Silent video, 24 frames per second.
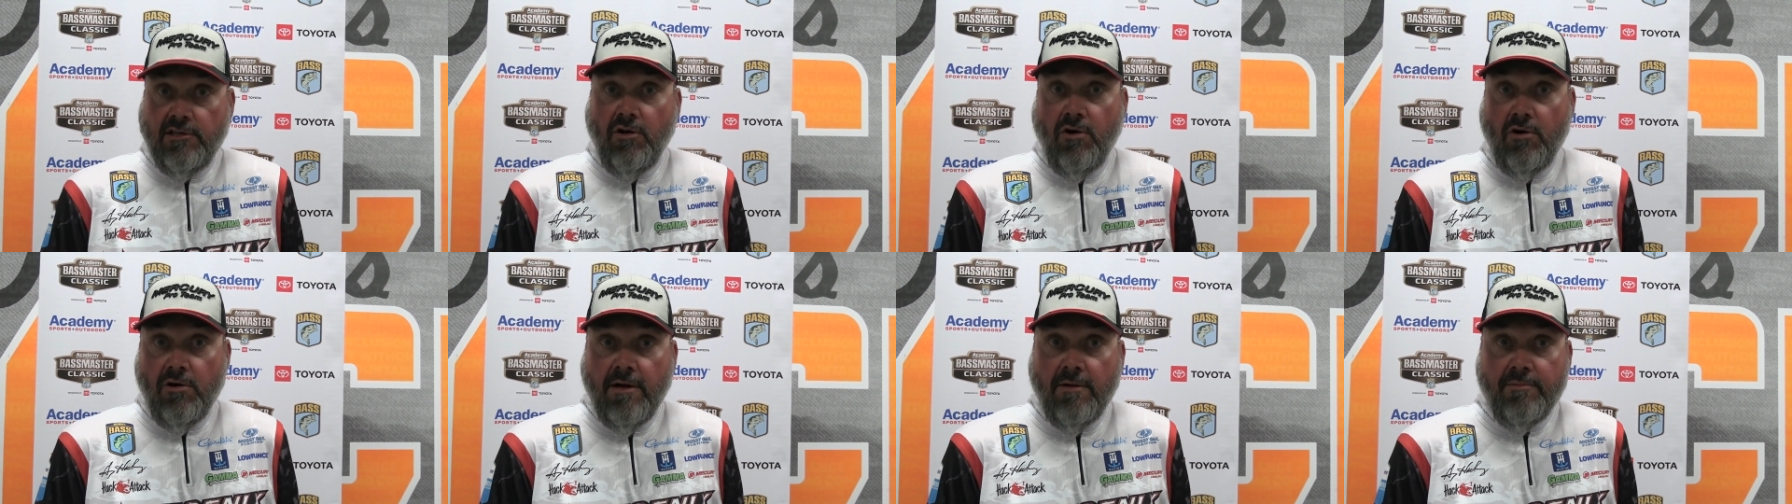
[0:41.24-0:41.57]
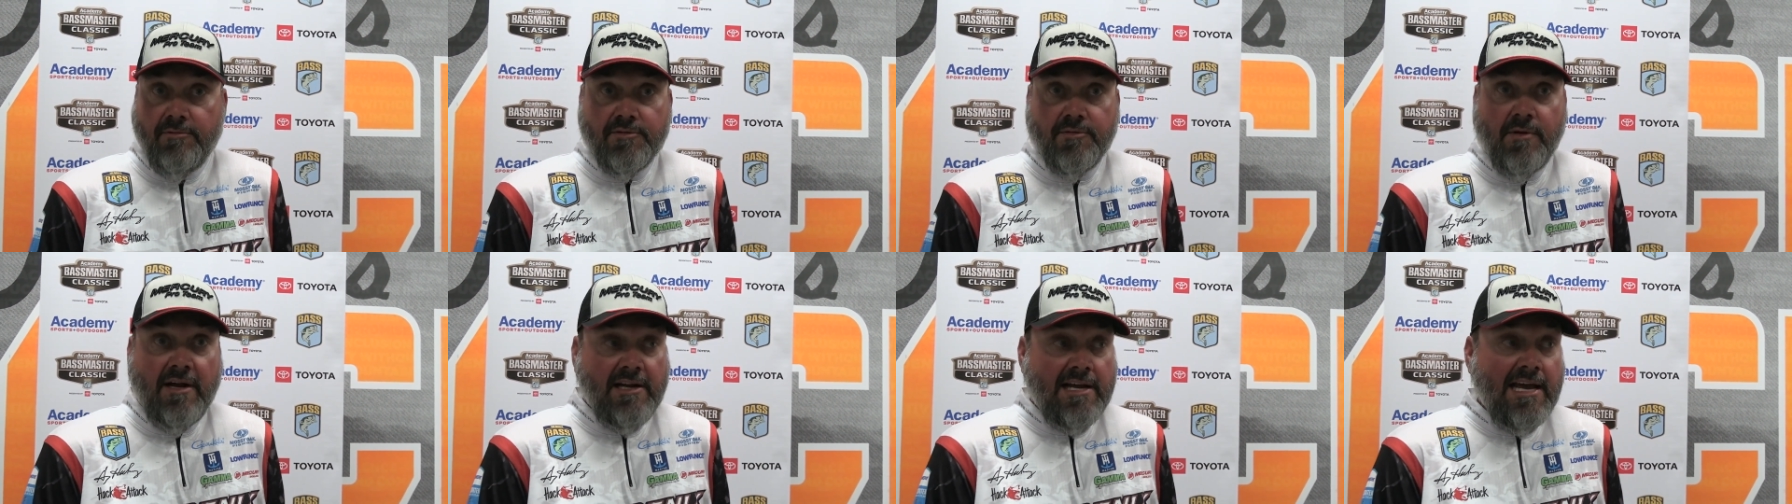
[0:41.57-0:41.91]

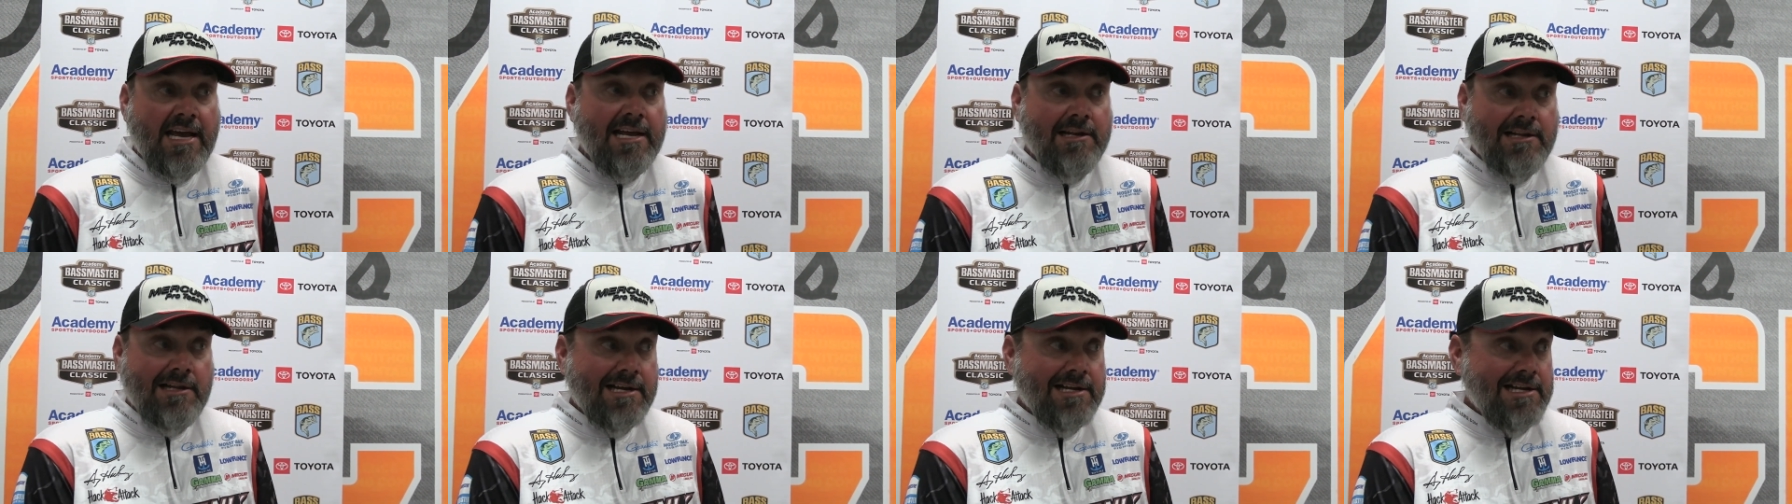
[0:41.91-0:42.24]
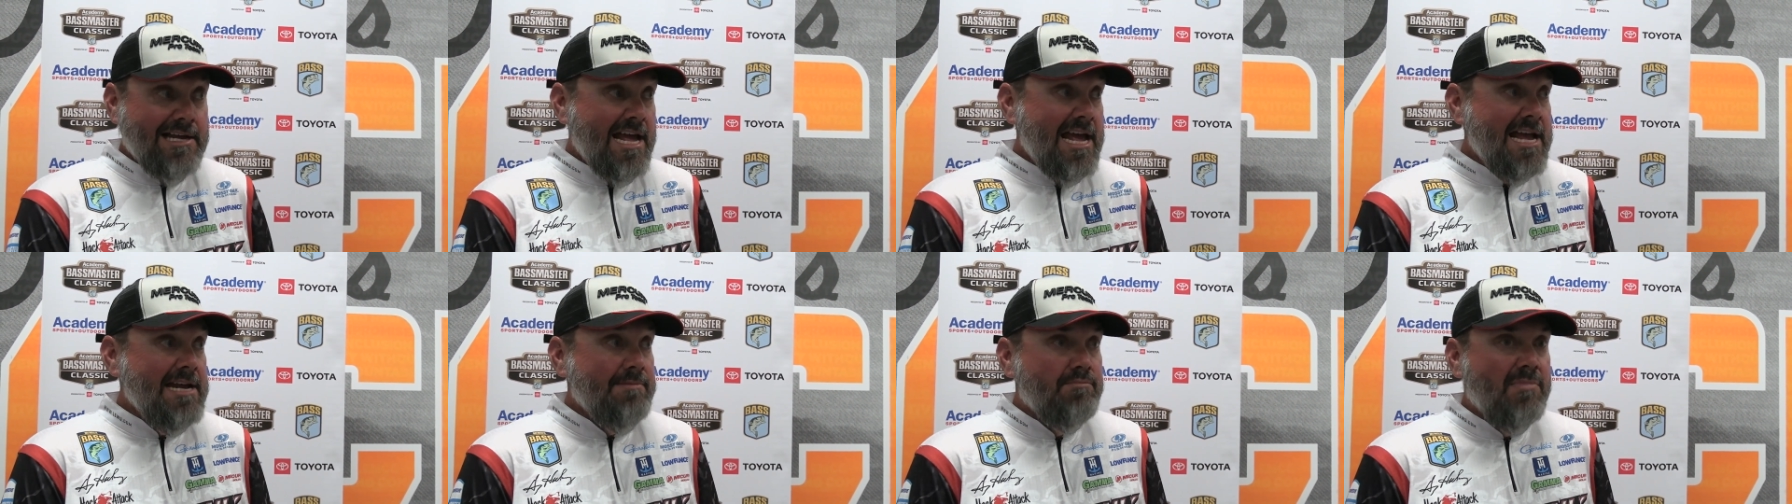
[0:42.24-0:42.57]
I'd had like
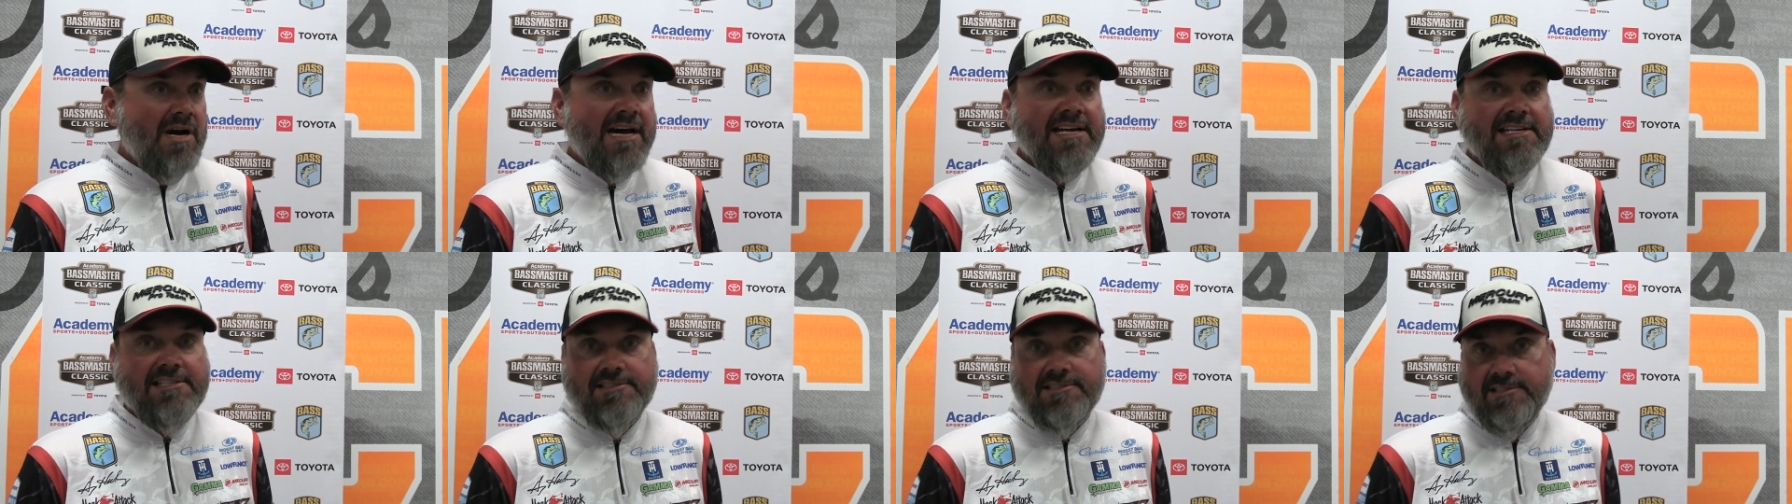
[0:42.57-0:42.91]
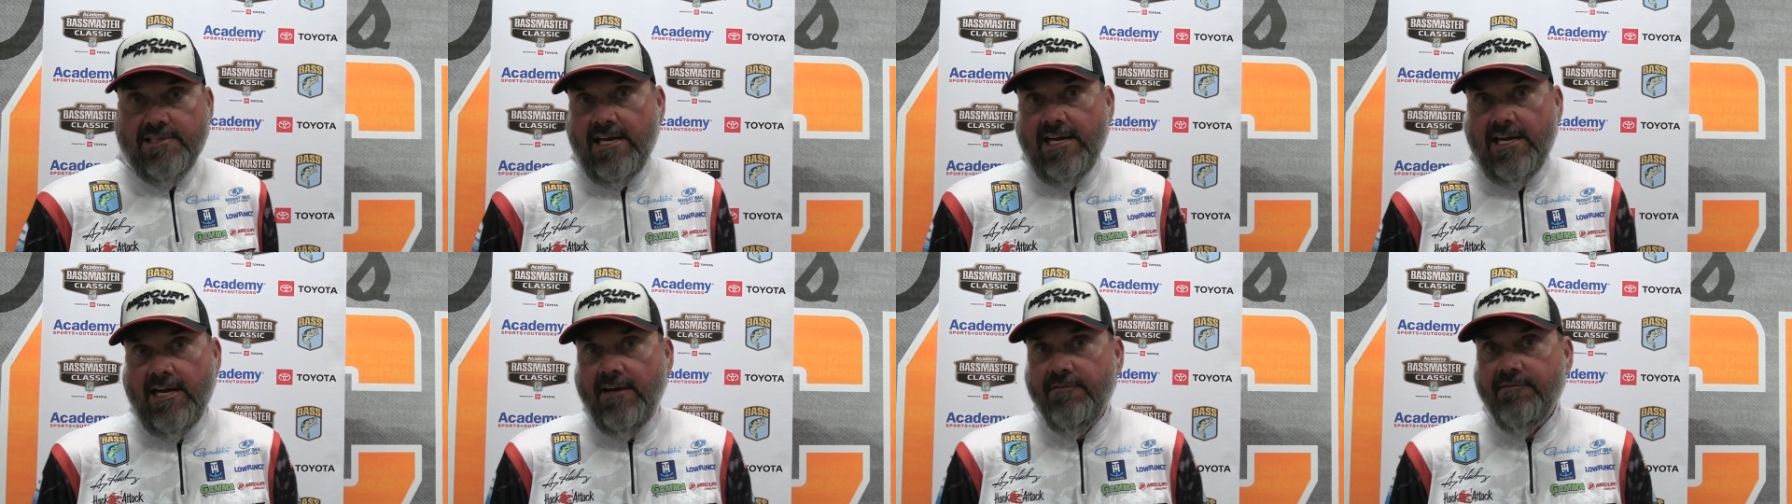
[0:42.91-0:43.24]
8 bites
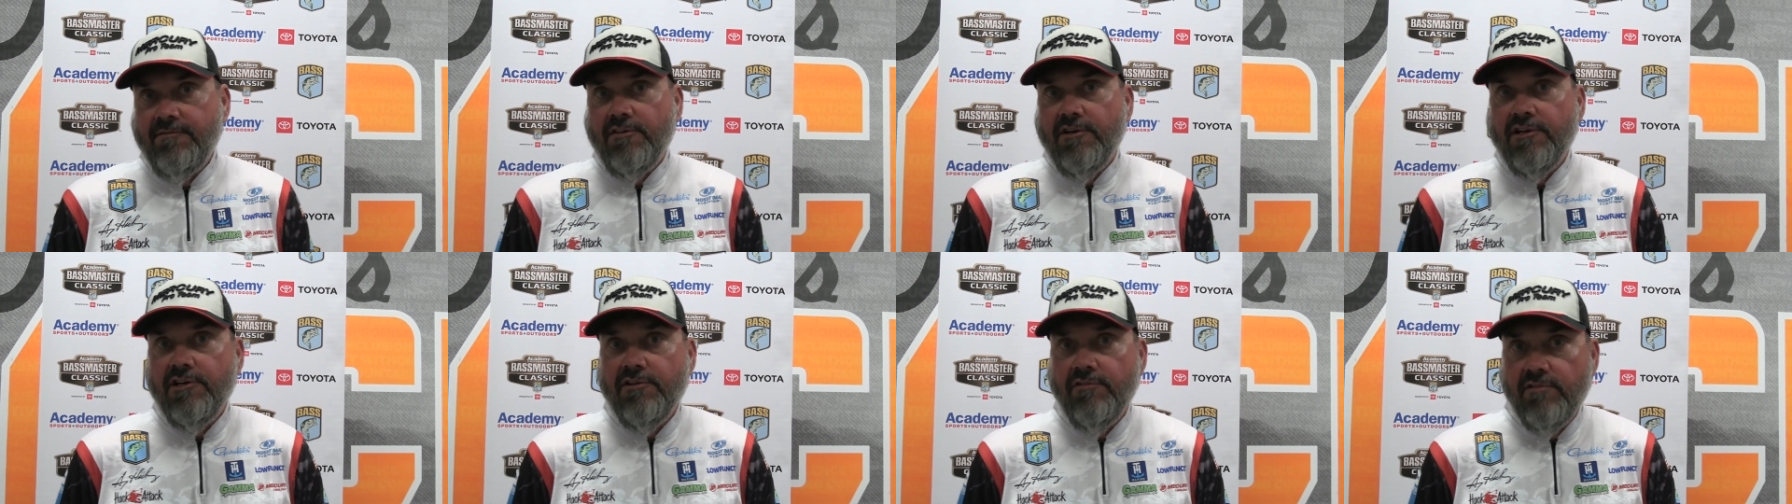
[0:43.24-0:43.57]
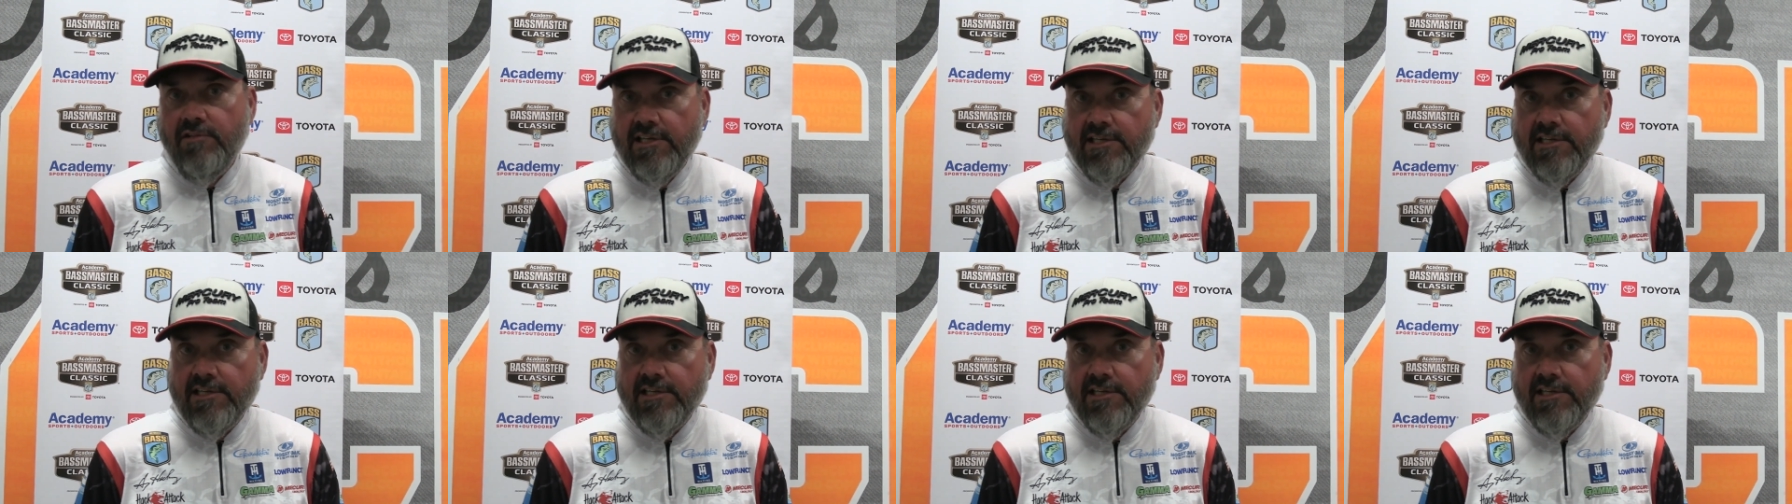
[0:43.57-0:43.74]
that afternoon